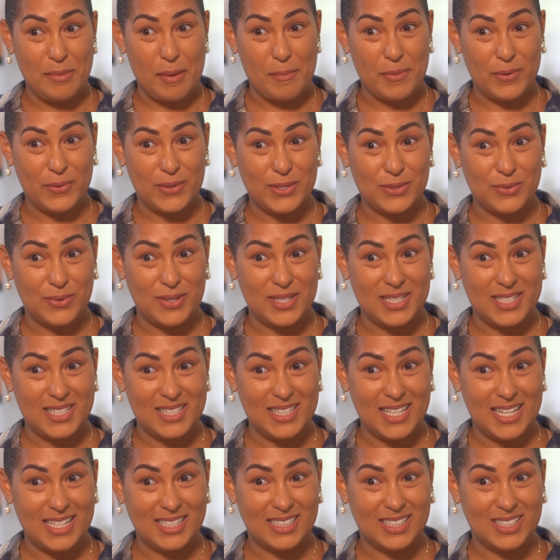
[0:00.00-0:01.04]
remember which one
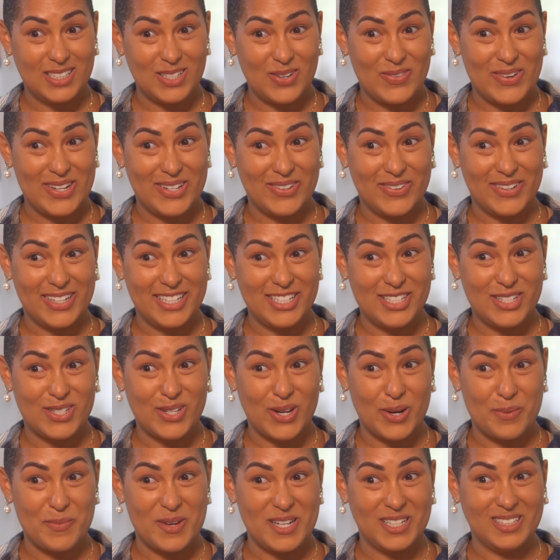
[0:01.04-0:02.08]
is English and which one is
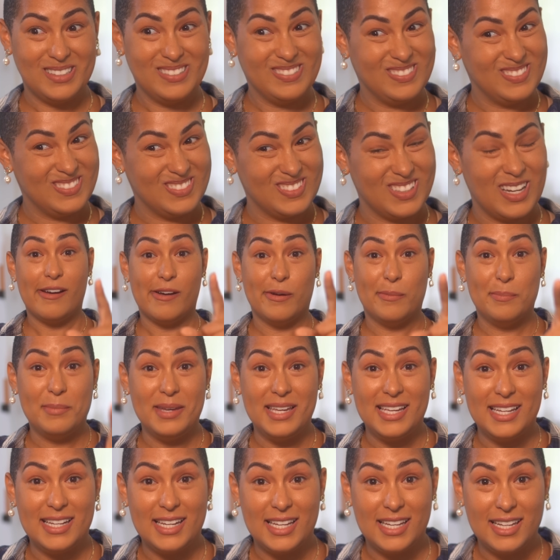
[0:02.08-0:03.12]
German. Hmm.
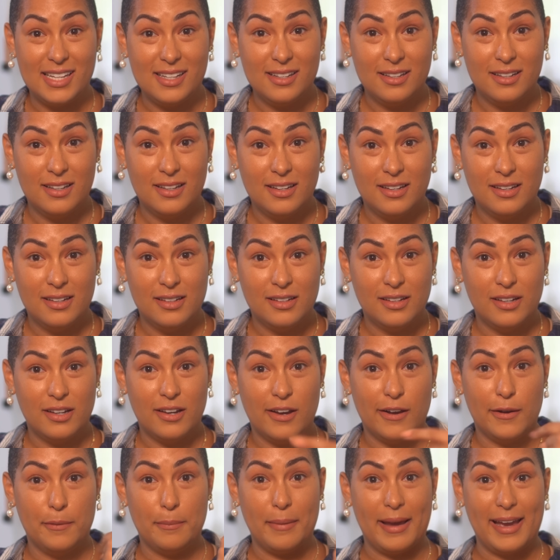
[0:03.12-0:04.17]
Hermione,
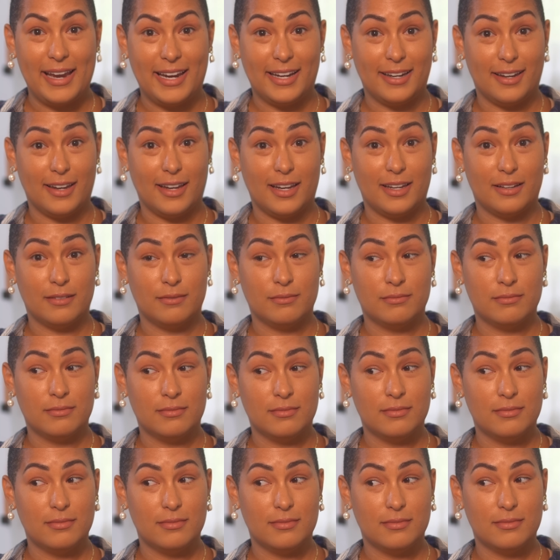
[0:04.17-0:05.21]
Hermione.
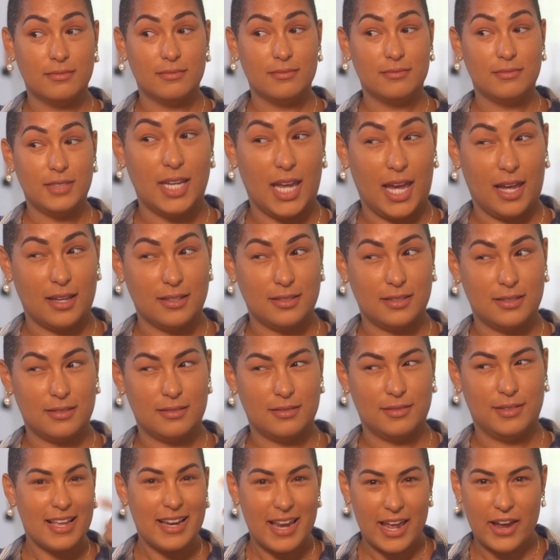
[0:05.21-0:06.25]

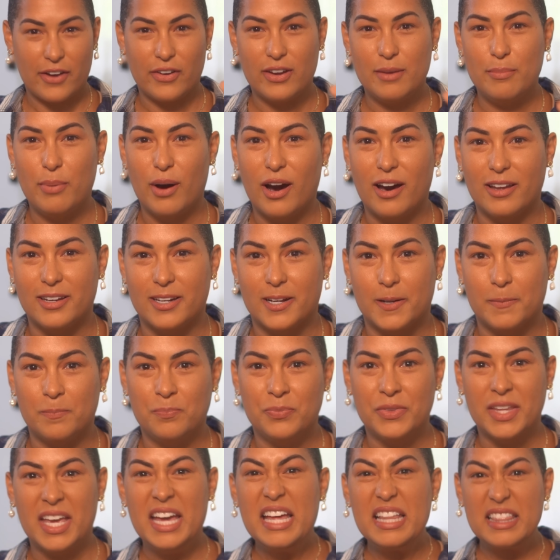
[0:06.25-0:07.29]
Yes. and Harry Potter,
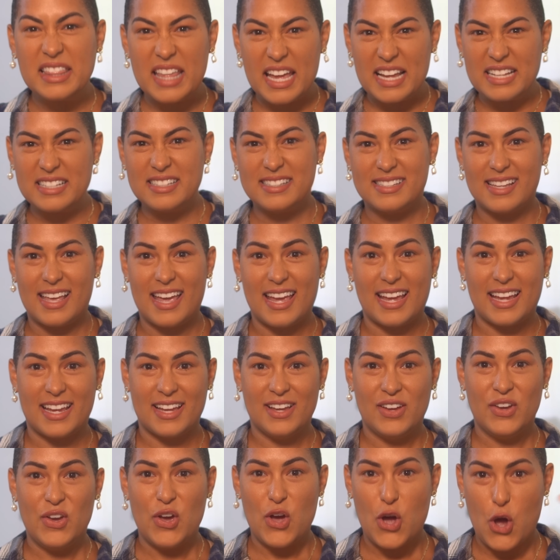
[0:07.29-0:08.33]
they say
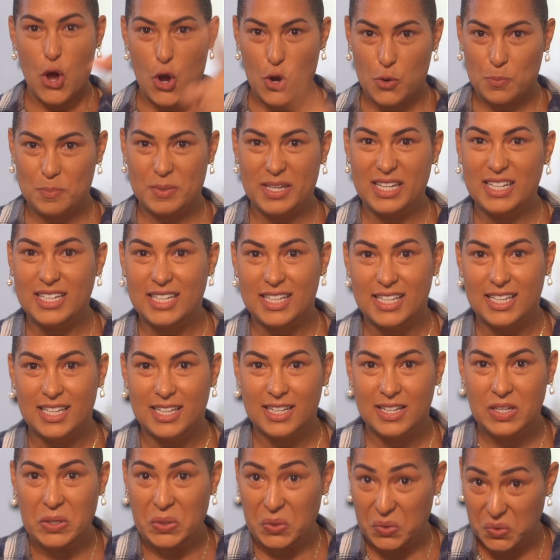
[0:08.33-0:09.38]

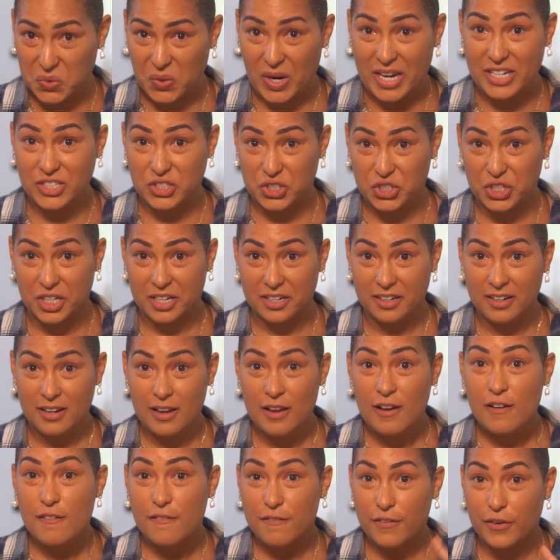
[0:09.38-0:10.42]
Hermione Granger
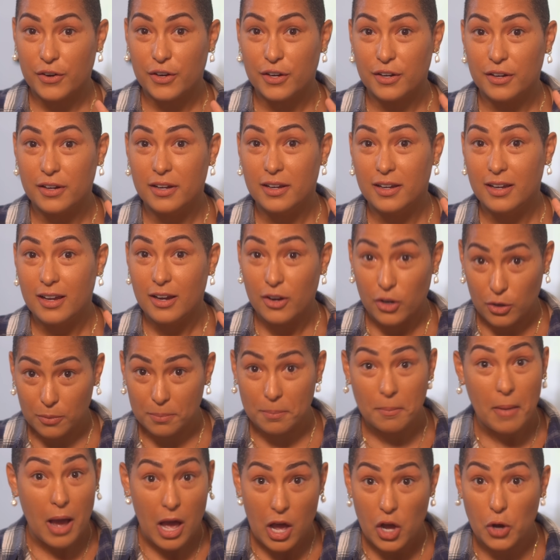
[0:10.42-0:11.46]
for
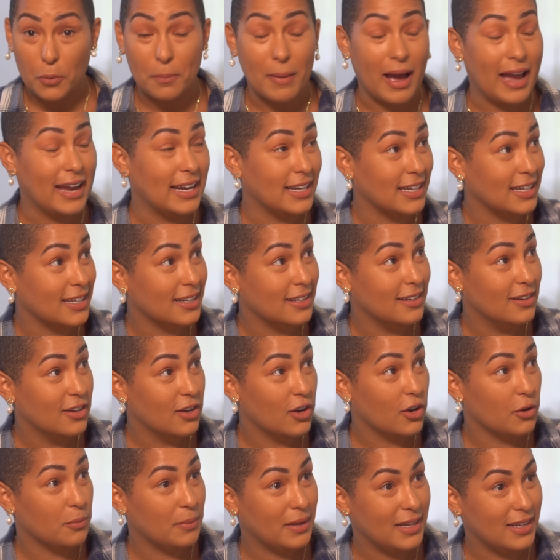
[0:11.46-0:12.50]
Herm Hermione.
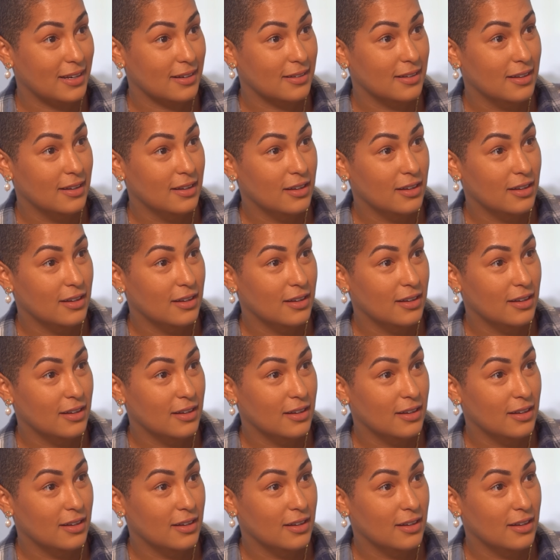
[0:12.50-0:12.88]
Hermione.